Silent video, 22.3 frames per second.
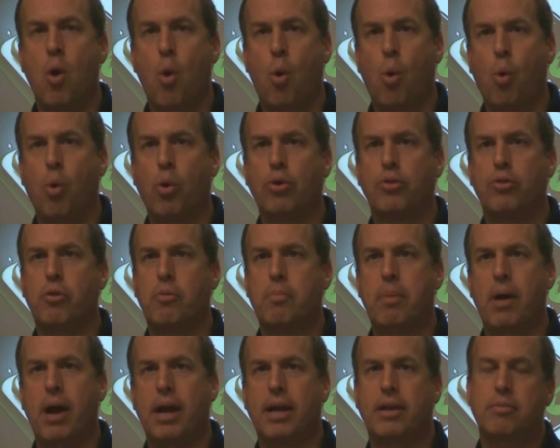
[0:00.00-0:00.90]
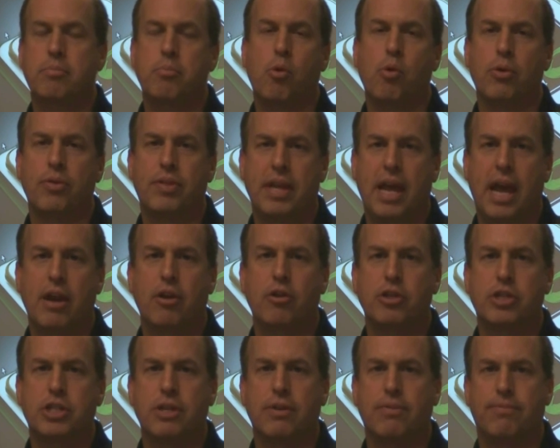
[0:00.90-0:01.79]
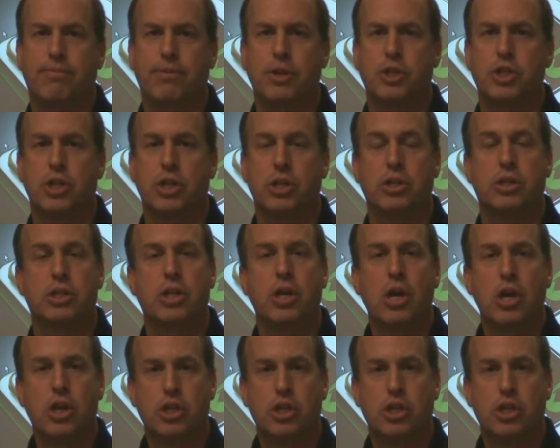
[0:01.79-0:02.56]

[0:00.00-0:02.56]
or they're buying more the energy-efficient,